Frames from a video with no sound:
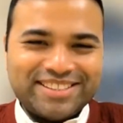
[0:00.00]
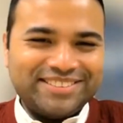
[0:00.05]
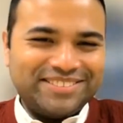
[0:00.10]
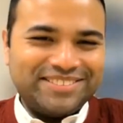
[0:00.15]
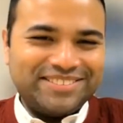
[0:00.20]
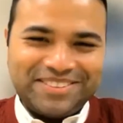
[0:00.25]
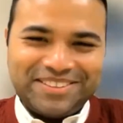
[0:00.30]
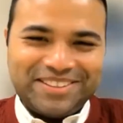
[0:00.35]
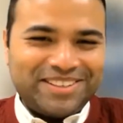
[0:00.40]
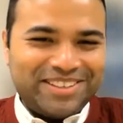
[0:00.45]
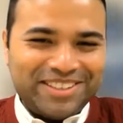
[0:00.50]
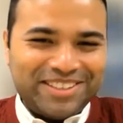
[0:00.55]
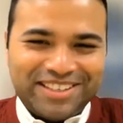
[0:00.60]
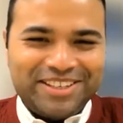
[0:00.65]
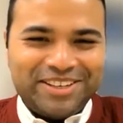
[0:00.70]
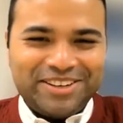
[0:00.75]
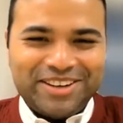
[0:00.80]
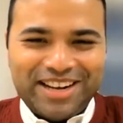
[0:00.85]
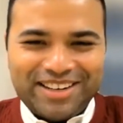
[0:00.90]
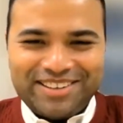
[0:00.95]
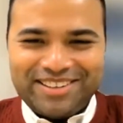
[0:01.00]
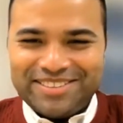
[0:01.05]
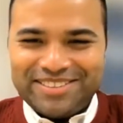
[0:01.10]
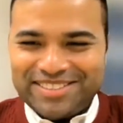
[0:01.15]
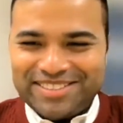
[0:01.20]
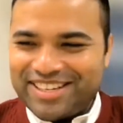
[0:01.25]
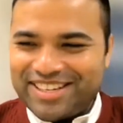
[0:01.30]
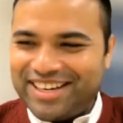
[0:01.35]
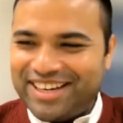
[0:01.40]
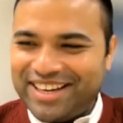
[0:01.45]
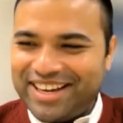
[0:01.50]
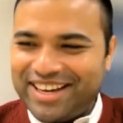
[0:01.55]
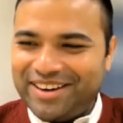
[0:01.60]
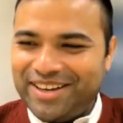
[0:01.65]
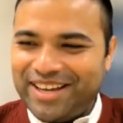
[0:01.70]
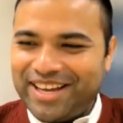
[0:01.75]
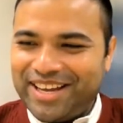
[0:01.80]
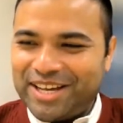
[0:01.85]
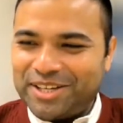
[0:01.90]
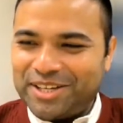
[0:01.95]
like you had this guy,
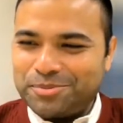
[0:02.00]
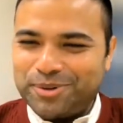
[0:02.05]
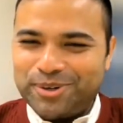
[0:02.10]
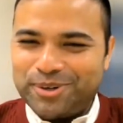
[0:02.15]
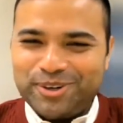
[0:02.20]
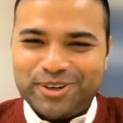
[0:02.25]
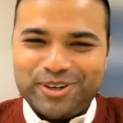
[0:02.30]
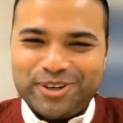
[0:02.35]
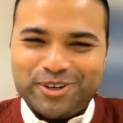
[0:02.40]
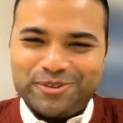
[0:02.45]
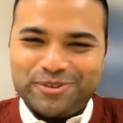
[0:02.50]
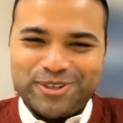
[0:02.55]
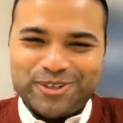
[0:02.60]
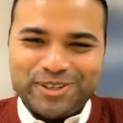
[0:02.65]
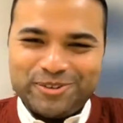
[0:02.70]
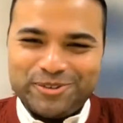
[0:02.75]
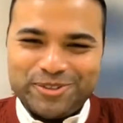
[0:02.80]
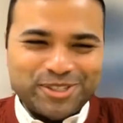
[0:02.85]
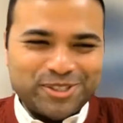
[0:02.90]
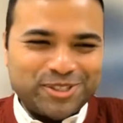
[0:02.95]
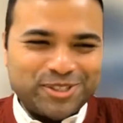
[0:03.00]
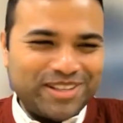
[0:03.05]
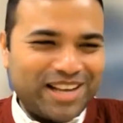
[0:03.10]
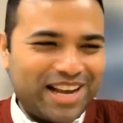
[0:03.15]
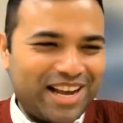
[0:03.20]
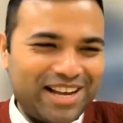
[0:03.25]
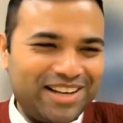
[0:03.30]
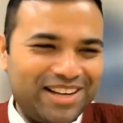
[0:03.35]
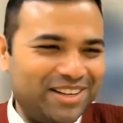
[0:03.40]
Gary Kasparov, or there was this